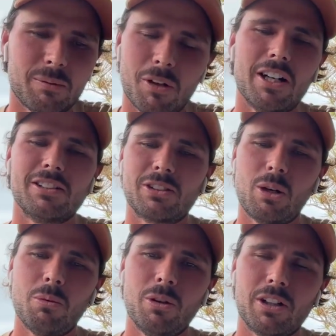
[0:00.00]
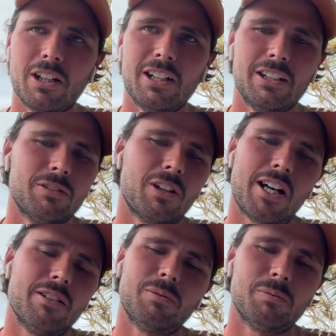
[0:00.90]
mine is top water,
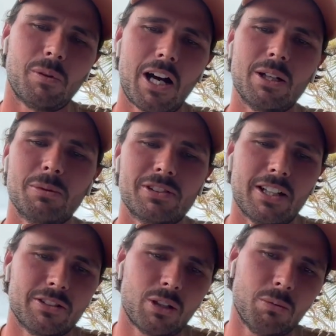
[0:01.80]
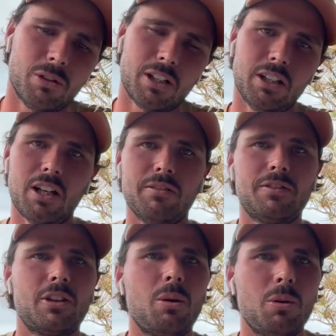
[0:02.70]
like 100% top water. I love
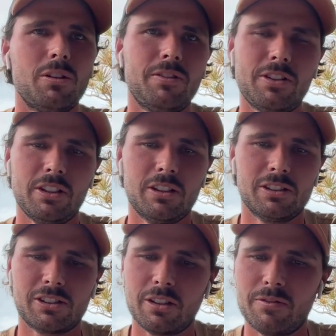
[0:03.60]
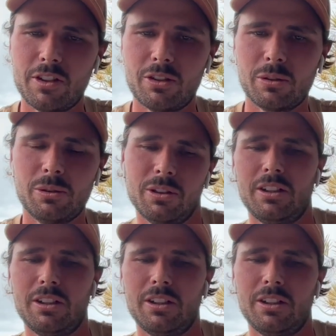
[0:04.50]
top water fishing because it's so visual.